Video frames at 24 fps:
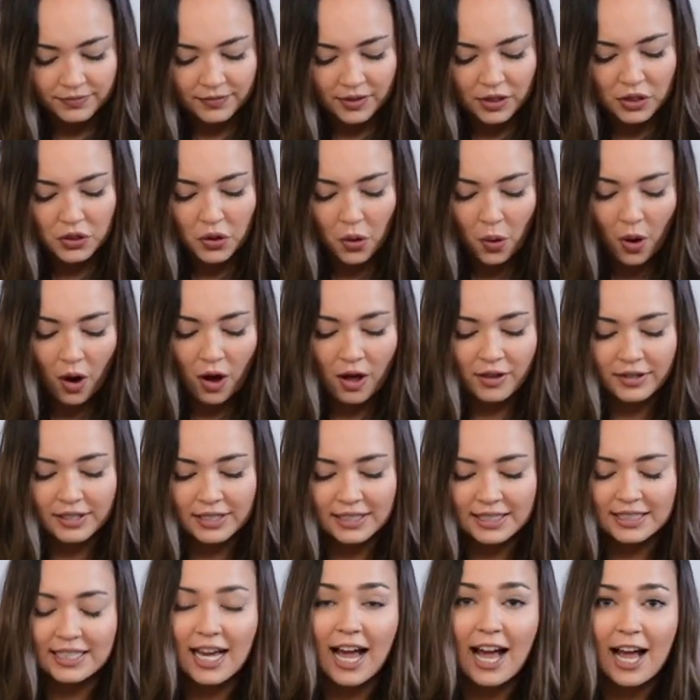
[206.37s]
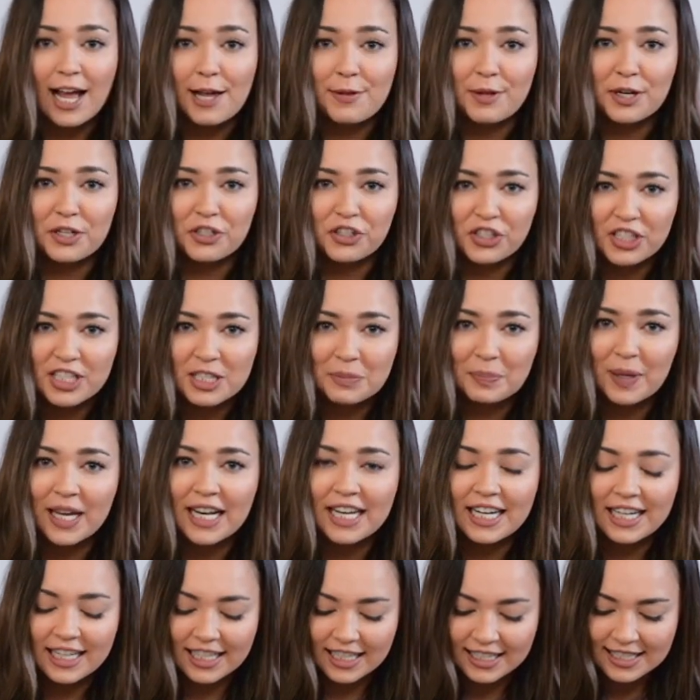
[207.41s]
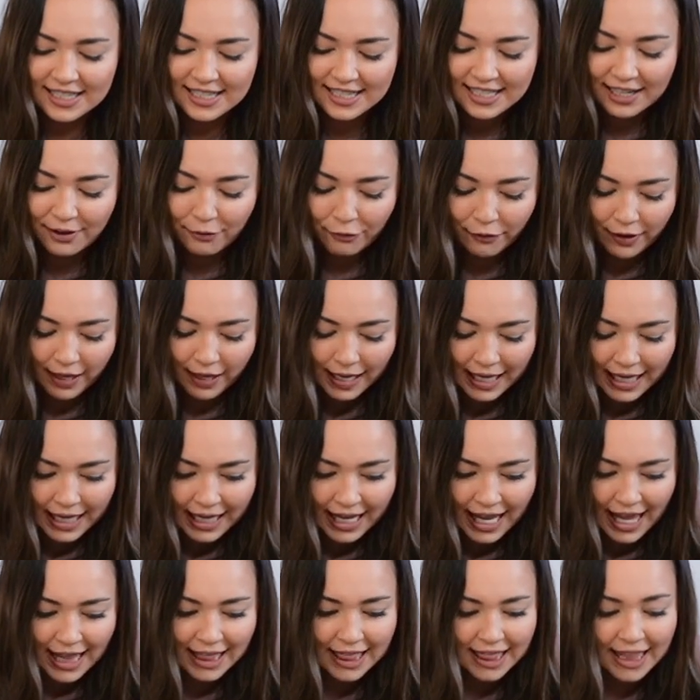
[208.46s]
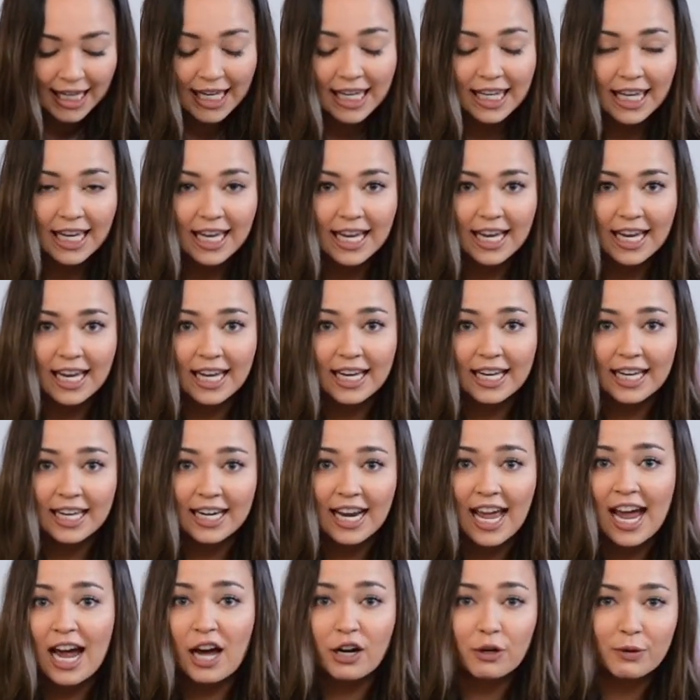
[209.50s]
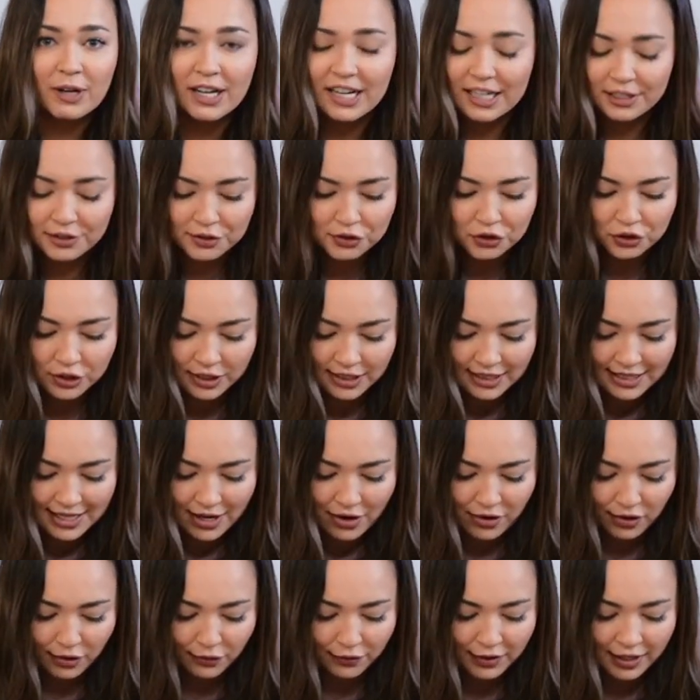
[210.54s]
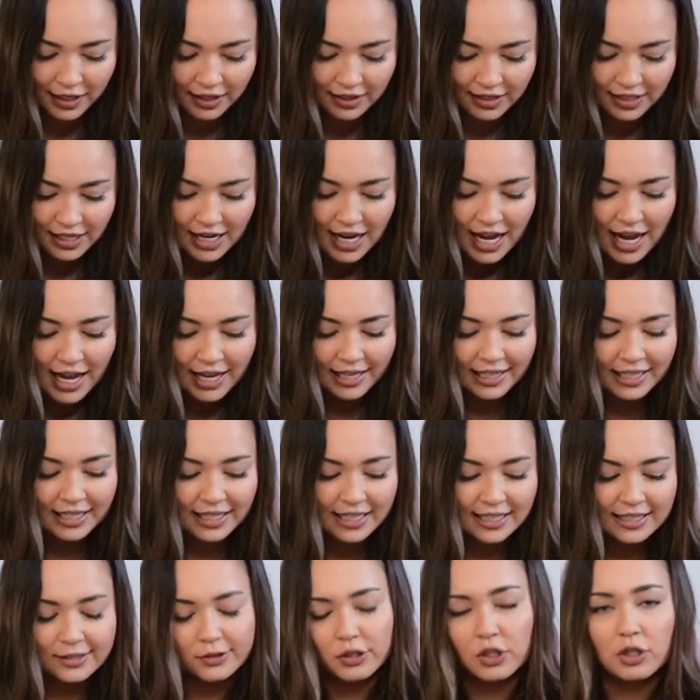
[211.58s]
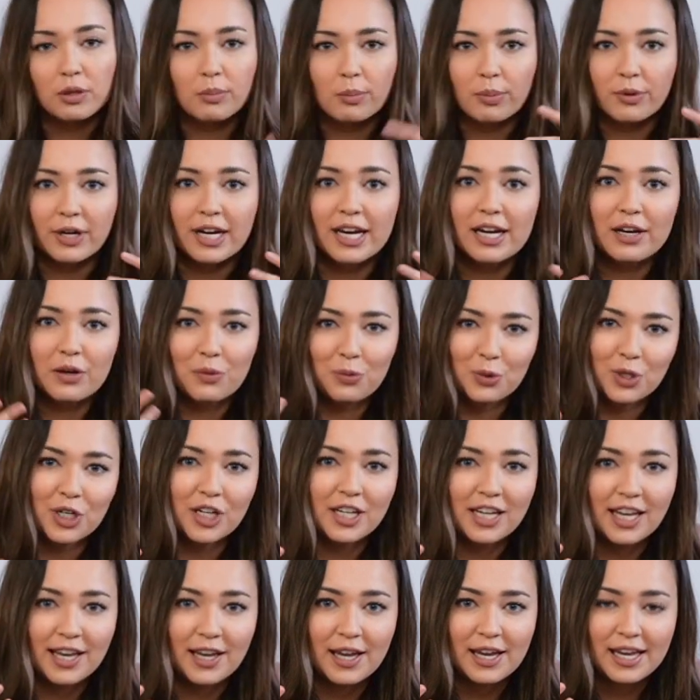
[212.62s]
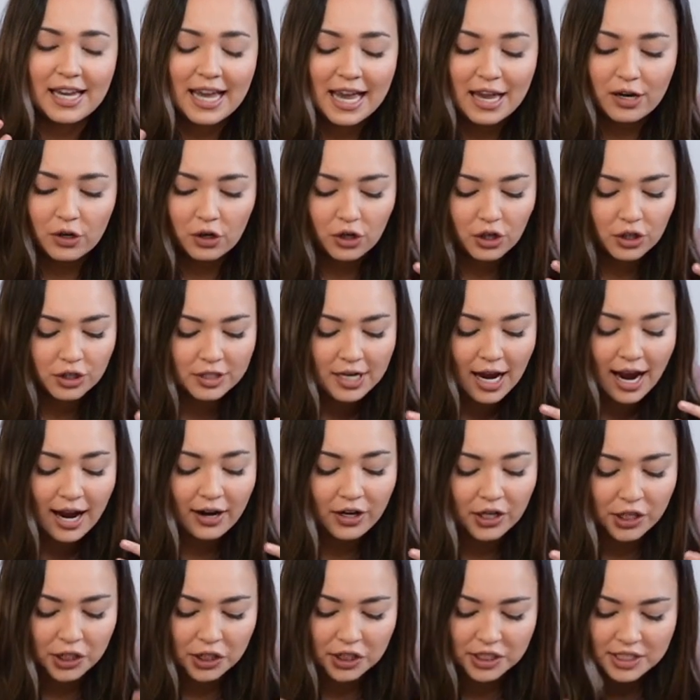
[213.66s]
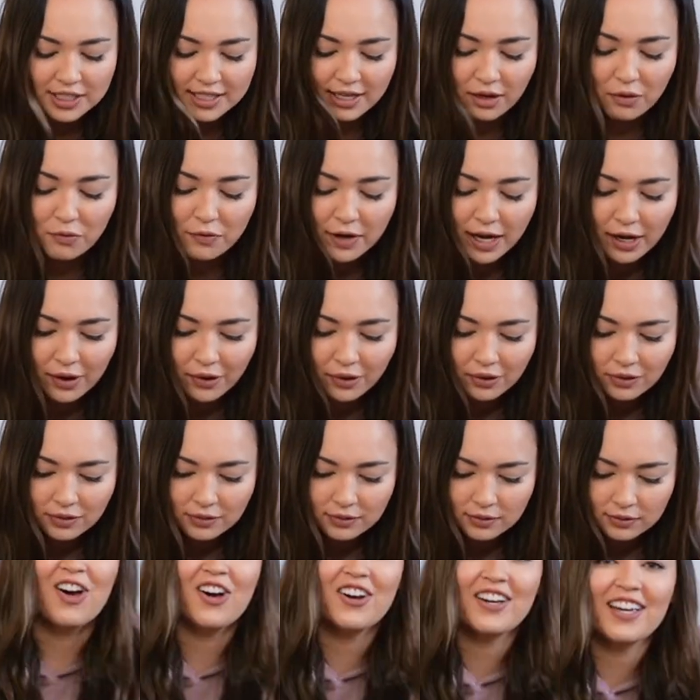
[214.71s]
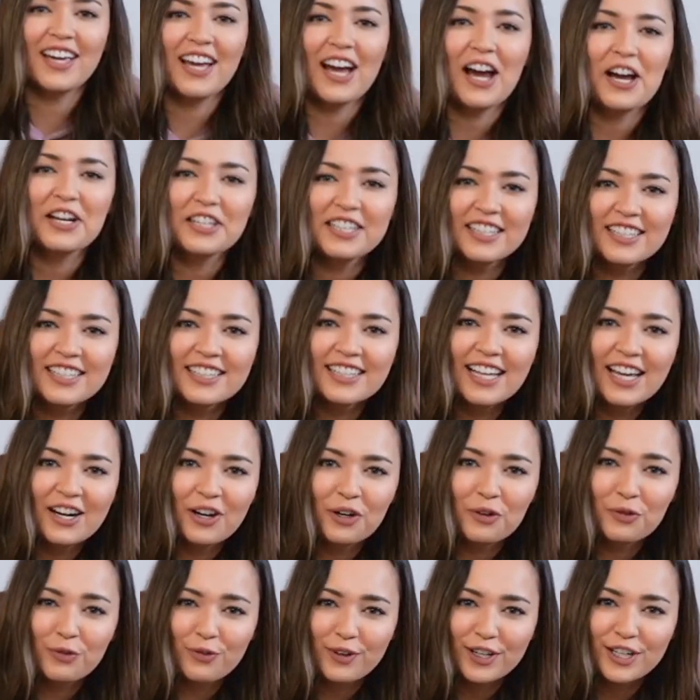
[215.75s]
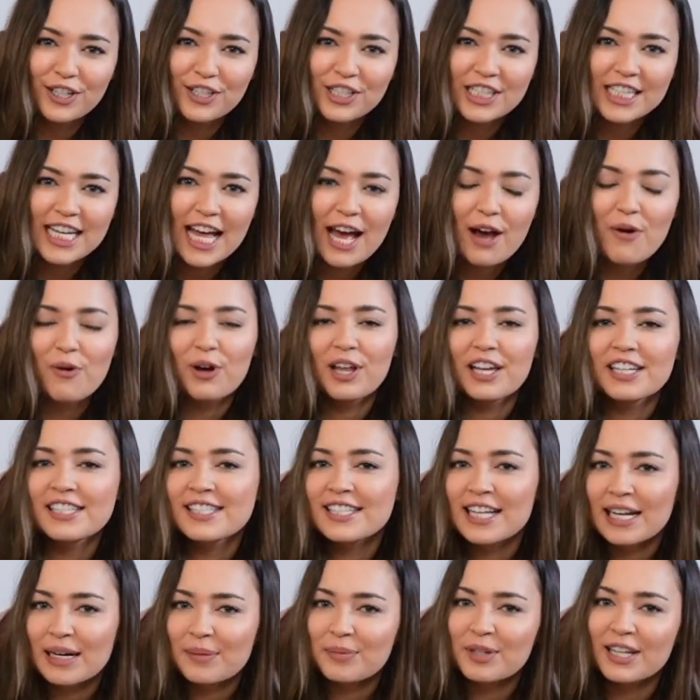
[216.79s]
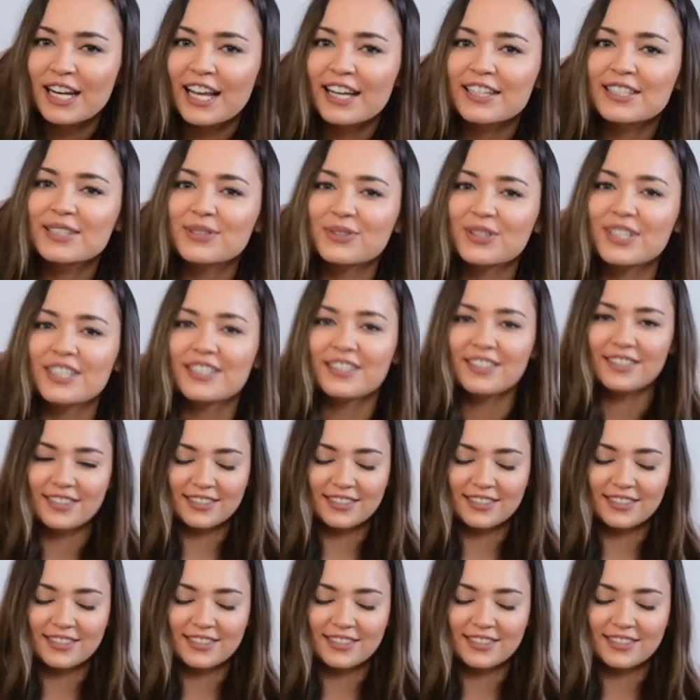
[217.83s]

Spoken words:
So all this time that she's spending sniffing and thinking and how do I get the treats out of here is her brain working and her tiring herself out. Okay, I'm gonna let her finish that while I set up the next one.